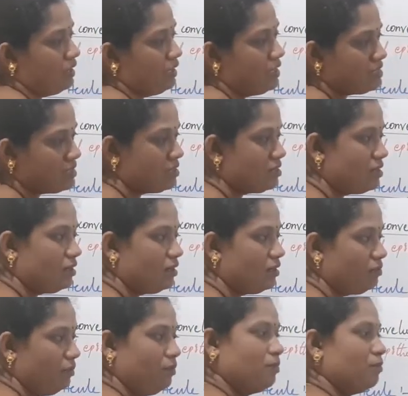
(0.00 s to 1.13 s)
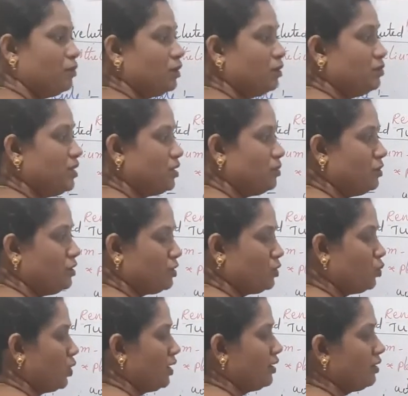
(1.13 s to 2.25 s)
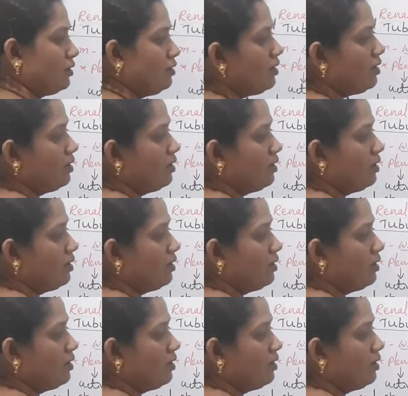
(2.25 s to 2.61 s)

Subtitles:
Descending limb permeable to water,